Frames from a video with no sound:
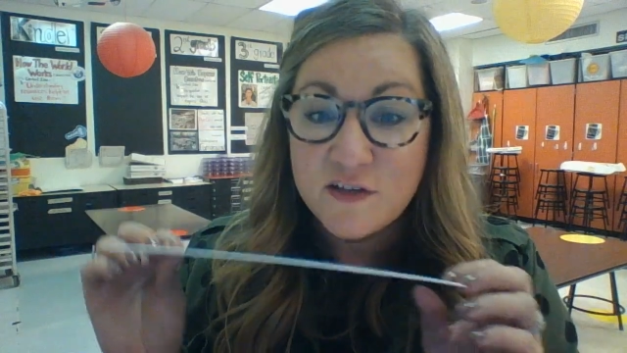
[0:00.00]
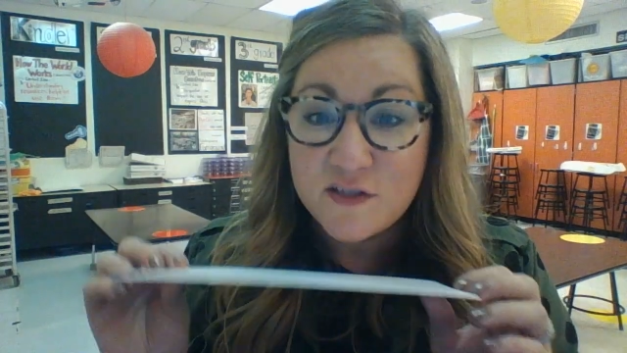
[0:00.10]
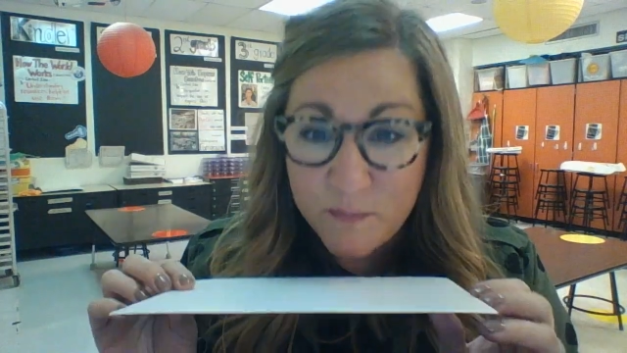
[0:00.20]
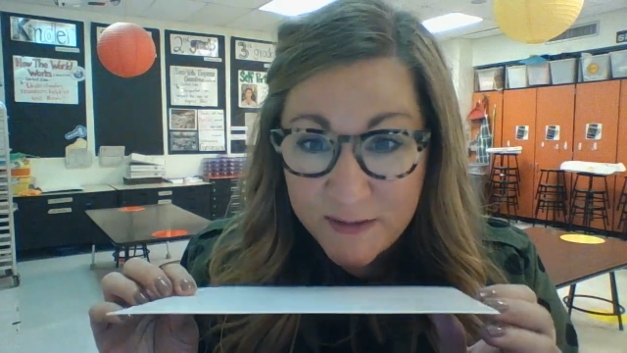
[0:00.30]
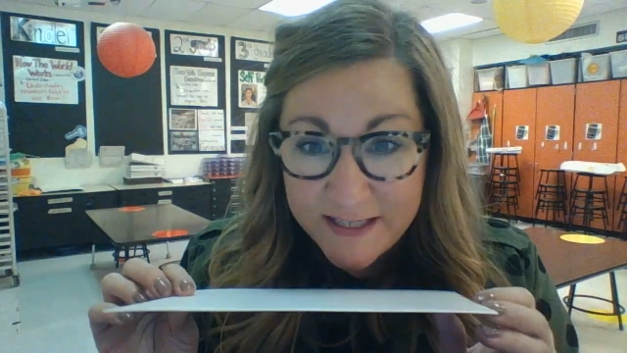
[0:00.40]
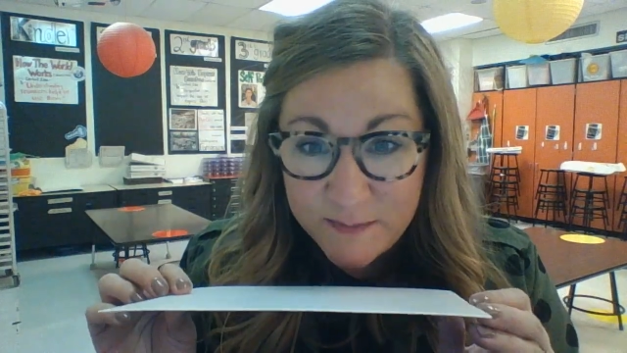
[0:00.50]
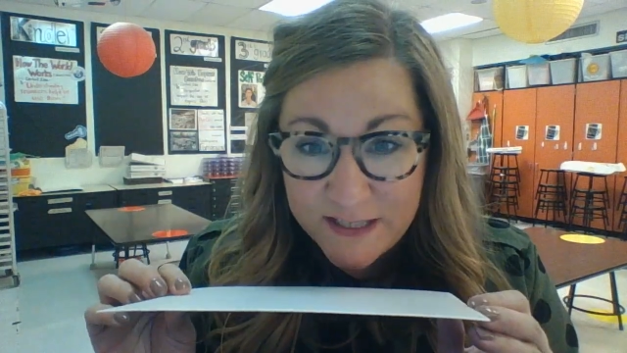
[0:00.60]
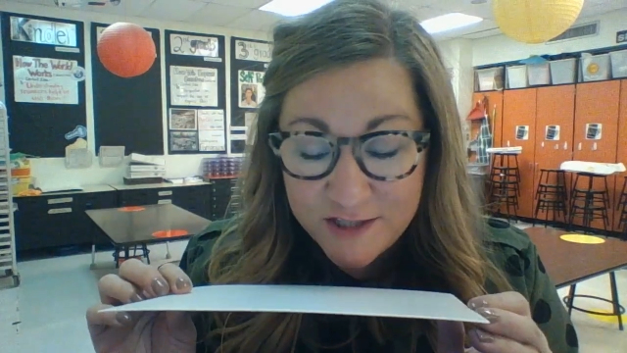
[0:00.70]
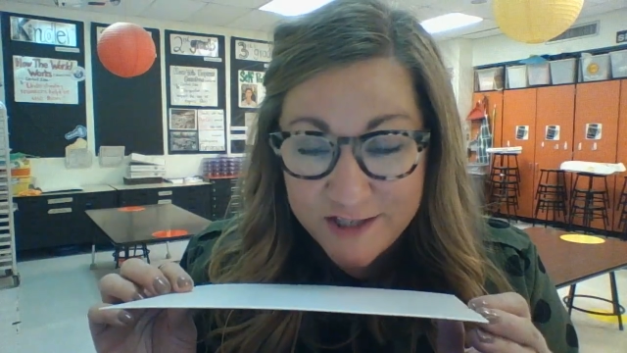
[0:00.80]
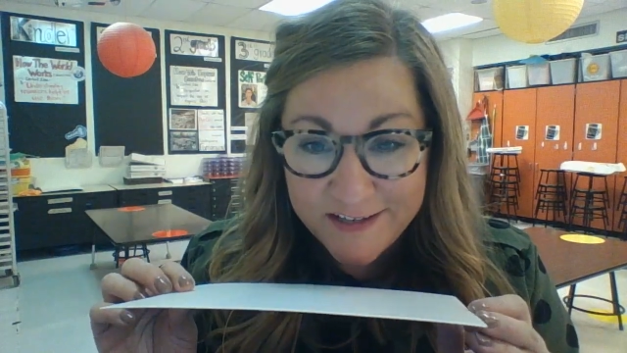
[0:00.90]
So please
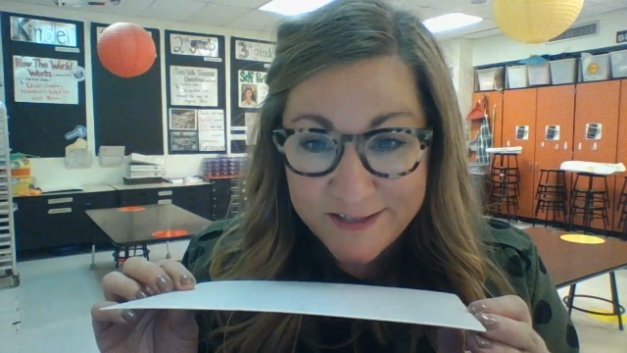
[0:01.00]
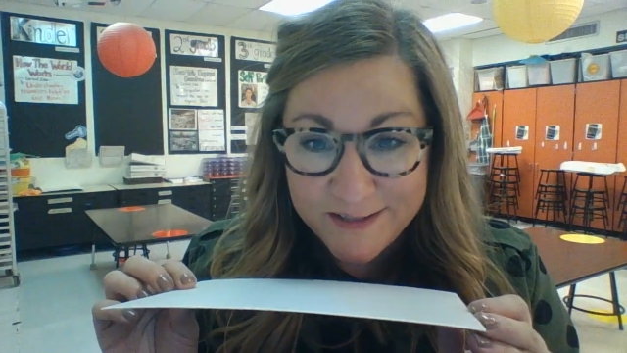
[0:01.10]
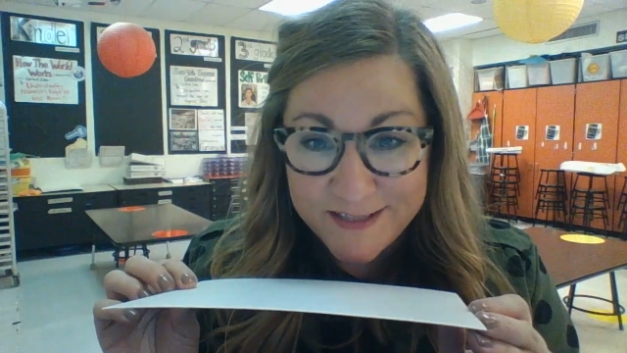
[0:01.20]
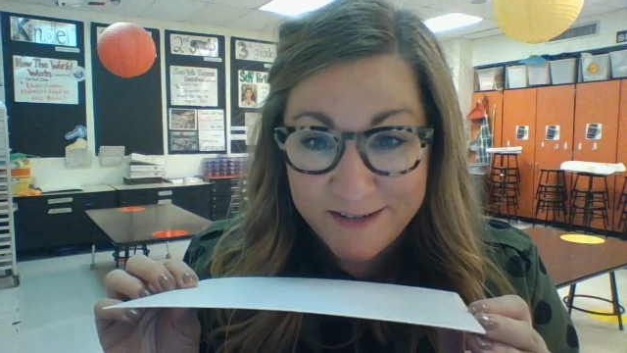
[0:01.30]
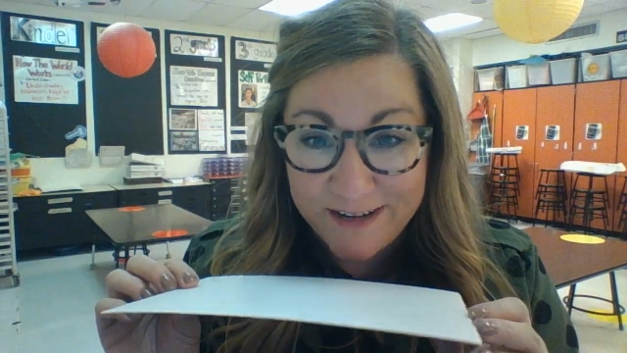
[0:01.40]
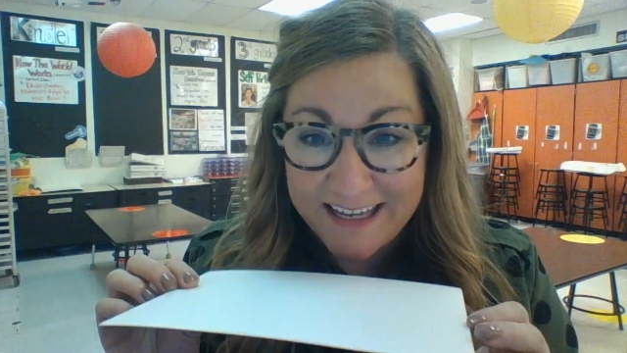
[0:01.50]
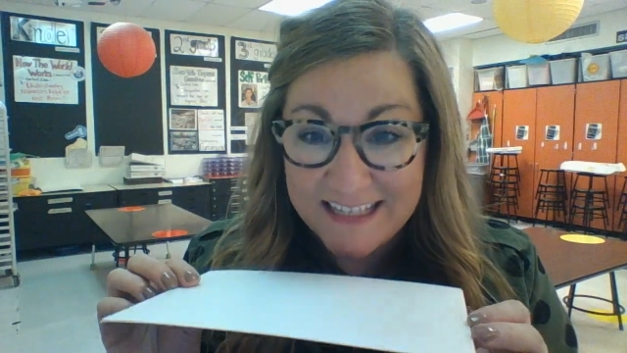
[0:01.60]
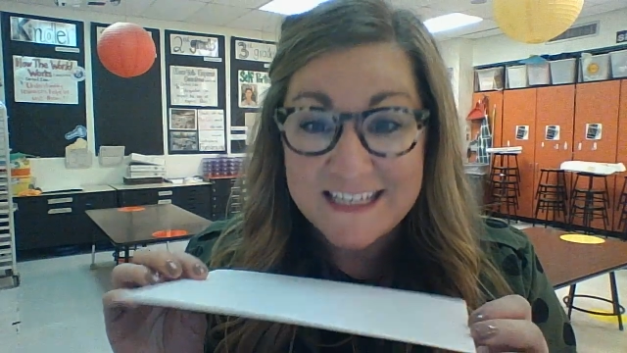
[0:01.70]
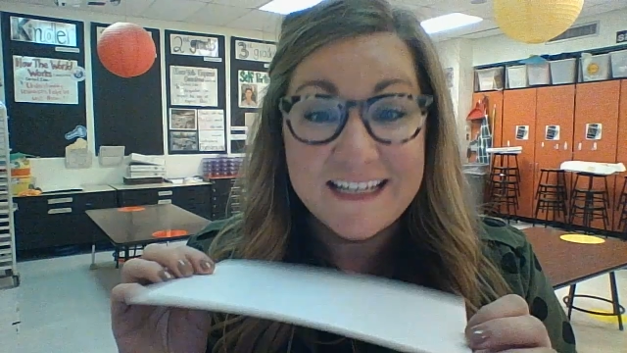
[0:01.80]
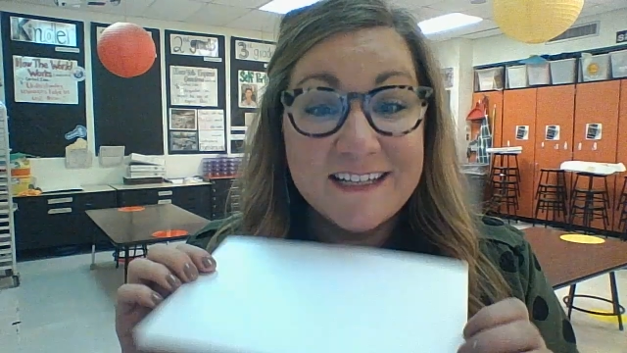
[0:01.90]
be gentle to it.